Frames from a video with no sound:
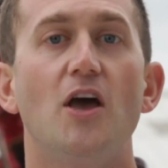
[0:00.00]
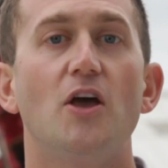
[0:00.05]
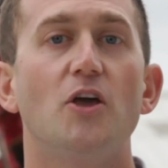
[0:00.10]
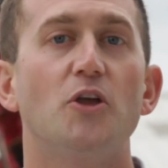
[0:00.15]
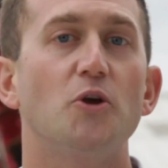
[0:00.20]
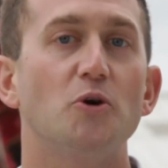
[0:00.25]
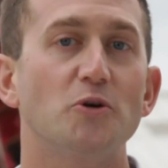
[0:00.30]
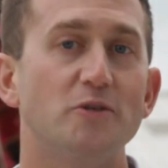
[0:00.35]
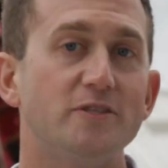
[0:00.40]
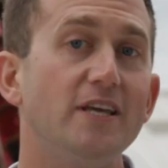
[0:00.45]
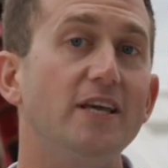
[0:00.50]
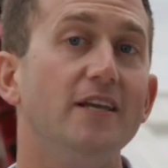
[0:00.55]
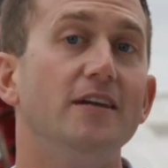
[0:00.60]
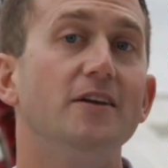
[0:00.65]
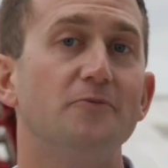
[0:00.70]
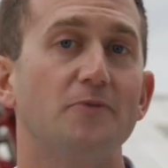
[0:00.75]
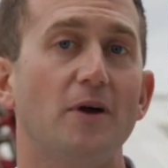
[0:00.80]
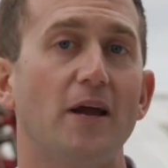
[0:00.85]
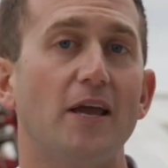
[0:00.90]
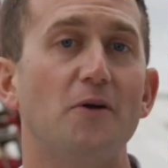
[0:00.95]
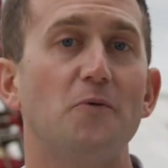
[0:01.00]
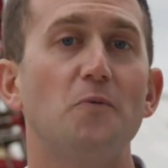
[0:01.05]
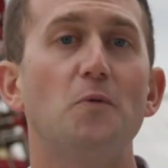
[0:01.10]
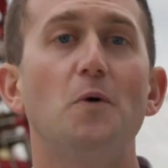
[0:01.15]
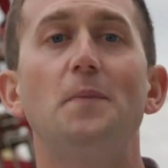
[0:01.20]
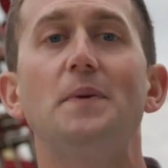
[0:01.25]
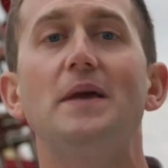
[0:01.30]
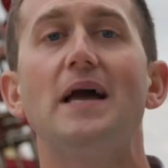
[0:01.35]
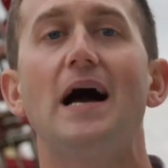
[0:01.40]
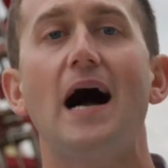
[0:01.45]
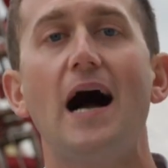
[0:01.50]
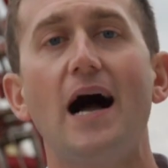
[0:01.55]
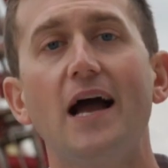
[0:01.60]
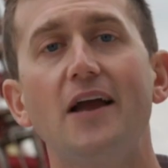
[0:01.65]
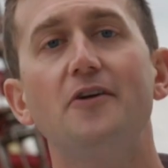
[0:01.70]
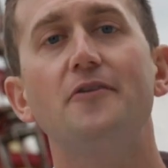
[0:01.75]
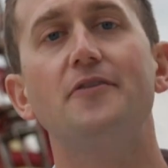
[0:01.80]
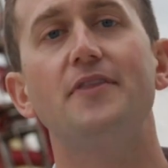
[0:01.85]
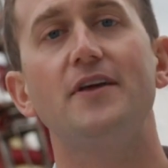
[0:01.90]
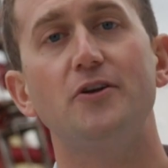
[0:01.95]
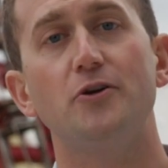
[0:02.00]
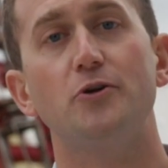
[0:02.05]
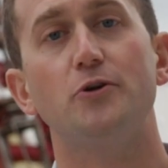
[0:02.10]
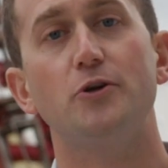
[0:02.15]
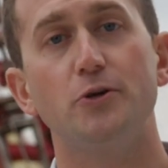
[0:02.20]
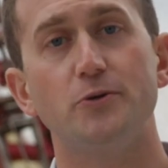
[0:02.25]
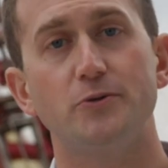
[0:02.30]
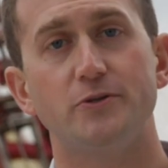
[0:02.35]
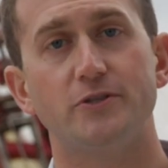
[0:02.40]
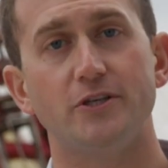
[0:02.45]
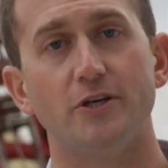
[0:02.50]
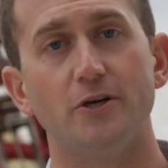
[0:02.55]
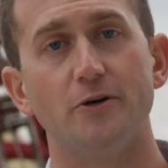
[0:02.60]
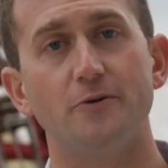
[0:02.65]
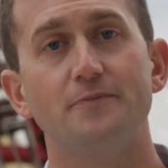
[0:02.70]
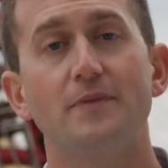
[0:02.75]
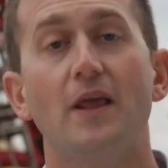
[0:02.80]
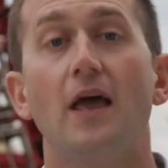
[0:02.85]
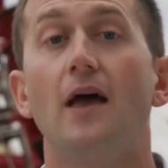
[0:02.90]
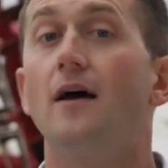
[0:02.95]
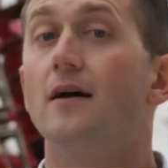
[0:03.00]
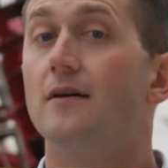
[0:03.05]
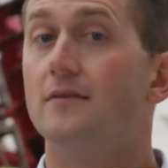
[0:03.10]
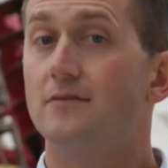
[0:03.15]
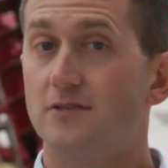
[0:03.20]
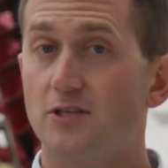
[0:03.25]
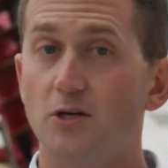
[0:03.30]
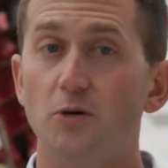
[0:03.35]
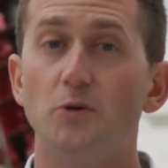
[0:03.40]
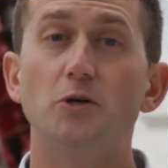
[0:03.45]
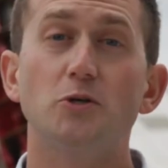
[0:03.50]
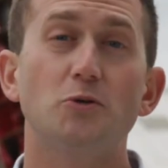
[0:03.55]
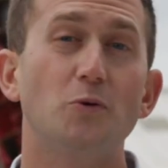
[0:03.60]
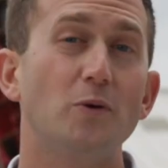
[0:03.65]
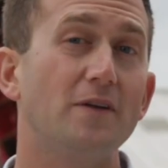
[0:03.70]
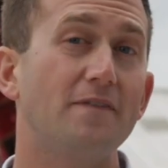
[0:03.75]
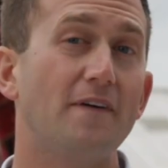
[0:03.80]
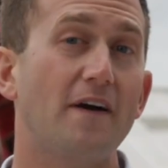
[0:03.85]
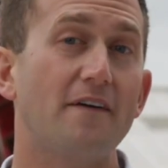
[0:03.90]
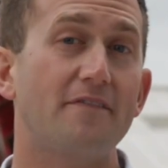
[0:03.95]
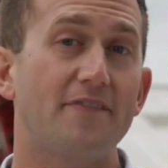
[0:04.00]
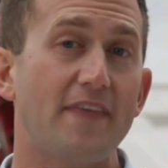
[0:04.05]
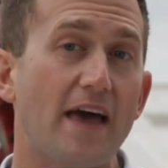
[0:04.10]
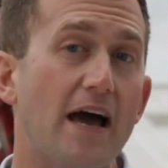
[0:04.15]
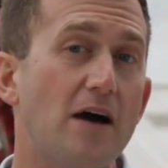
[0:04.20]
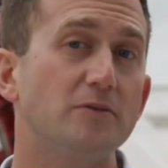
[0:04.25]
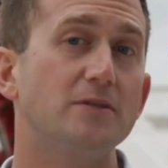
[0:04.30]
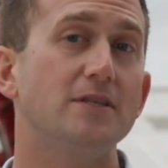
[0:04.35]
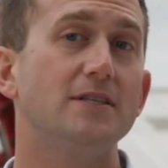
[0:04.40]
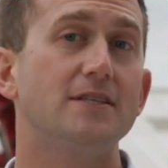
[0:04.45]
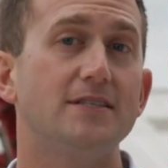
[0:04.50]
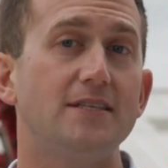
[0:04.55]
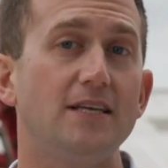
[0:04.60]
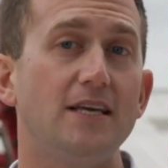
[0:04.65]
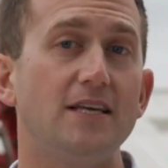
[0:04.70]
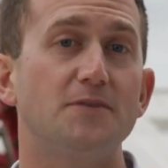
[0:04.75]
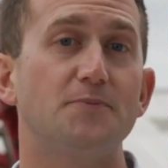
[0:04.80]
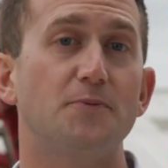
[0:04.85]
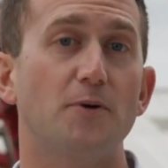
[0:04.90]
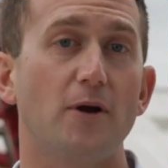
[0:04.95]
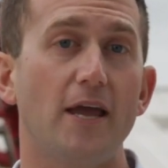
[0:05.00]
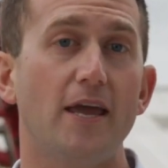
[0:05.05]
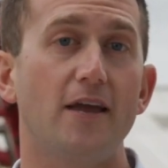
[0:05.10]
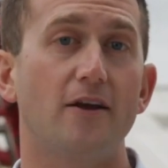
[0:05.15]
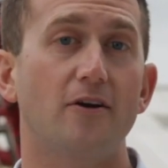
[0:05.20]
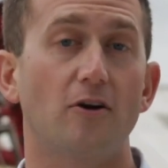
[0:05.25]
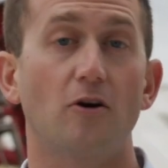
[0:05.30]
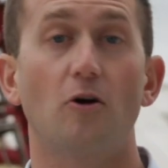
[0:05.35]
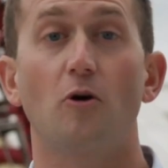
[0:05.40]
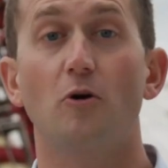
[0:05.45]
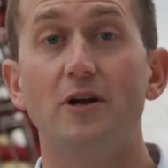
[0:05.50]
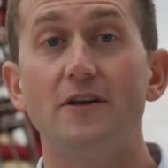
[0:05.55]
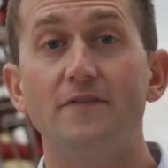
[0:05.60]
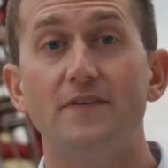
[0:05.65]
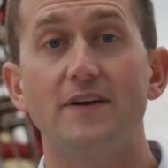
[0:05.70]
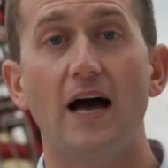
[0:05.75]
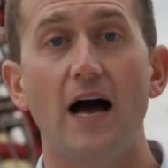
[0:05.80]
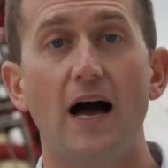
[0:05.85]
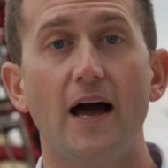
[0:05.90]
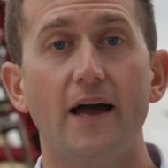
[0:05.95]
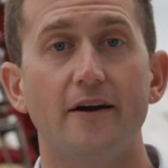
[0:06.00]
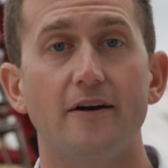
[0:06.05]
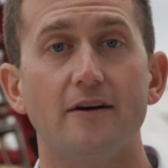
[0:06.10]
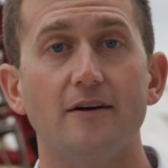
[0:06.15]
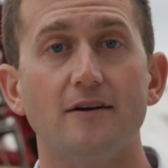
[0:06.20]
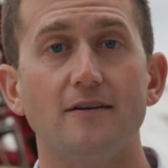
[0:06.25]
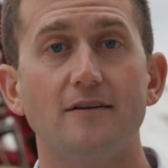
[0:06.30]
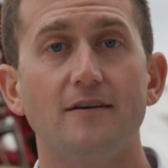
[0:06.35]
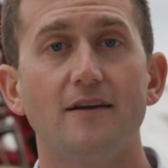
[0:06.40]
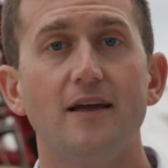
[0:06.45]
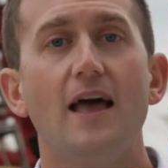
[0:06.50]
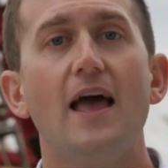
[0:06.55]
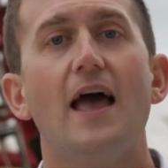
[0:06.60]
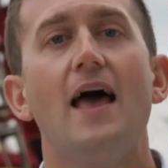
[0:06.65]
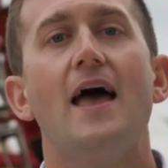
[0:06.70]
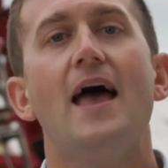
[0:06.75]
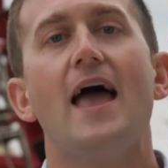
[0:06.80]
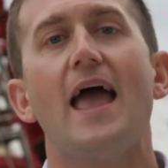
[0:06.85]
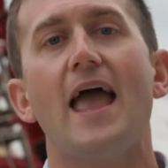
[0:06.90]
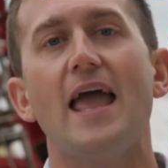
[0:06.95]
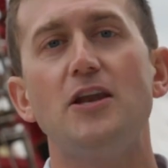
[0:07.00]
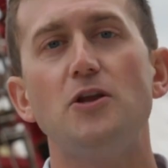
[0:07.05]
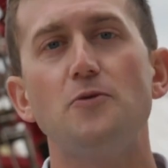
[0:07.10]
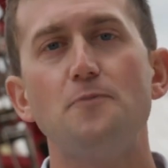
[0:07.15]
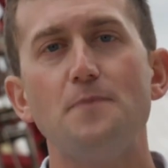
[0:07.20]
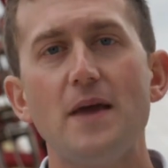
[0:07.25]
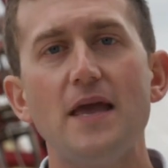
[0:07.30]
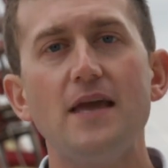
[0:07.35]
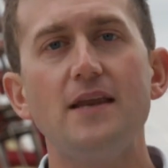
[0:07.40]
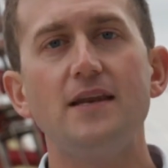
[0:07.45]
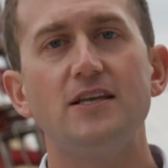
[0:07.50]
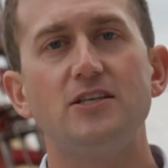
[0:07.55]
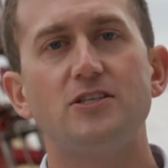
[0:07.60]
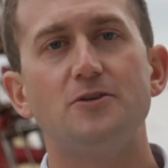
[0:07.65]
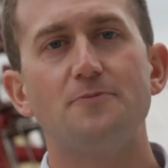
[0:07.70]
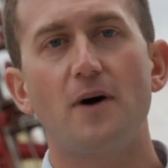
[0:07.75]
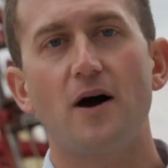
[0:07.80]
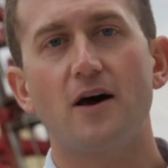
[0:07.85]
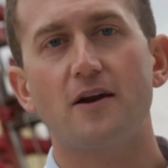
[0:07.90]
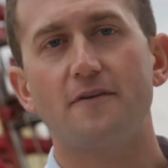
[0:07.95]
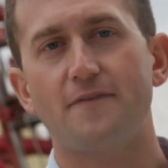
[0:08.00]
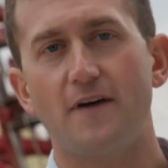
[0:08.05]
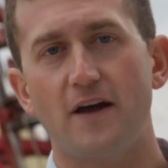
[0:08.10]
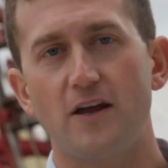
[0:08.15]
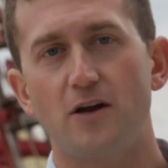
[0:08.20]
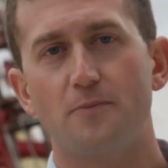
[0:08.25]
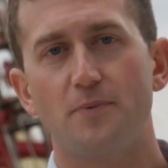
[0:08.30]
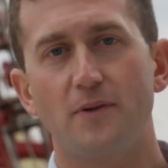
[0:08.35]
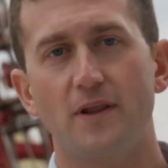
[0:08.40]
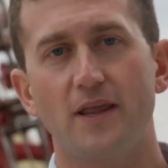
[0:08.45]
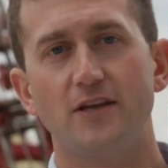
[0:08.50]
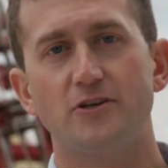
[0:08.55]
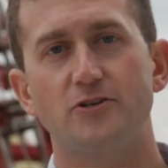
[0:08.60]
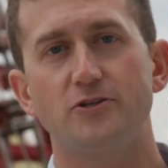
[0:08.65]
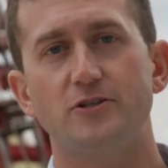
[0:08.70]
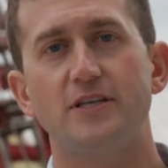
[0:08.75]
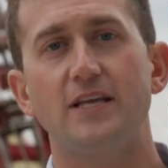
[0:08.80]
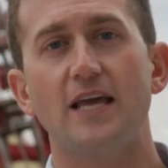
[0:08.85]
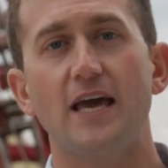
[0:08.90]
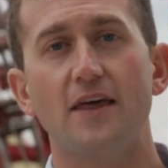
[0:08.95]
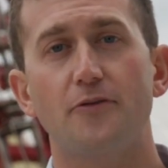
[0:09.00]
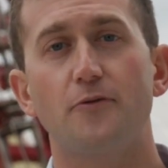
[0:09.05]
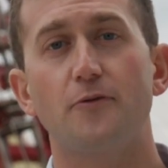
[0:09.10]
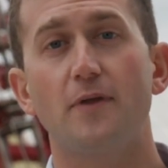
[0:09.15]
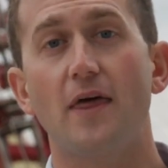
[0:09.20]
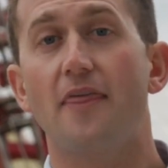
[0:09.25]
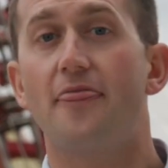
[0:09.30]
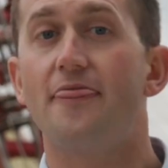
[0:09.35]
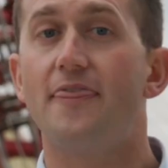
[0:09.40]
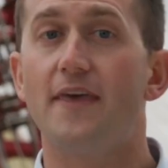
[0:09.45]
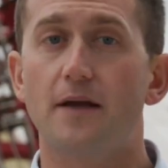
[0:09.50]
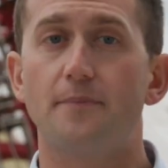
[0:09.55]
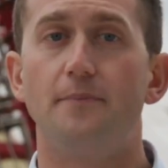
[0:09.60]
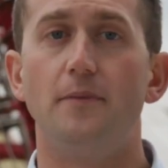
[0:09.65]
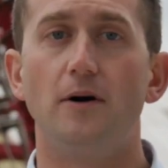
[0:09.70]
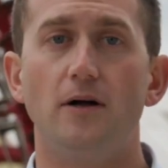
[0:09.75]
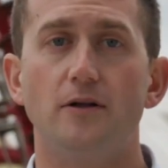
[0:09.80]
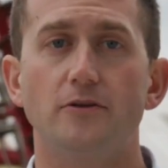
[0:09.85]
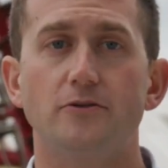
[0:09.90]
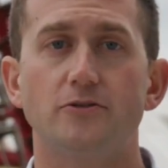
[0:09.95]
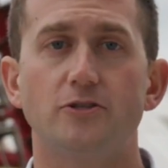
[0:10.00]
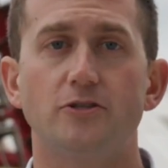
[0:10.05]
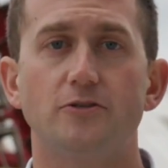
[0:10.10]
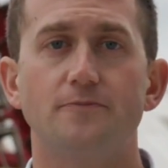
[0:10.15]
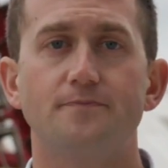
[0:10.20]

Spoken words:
Your seeding rate will be higher than you're used to, 225,000 seeds per acre or even higher, and you may need to modify your planter to get through that thick mulch.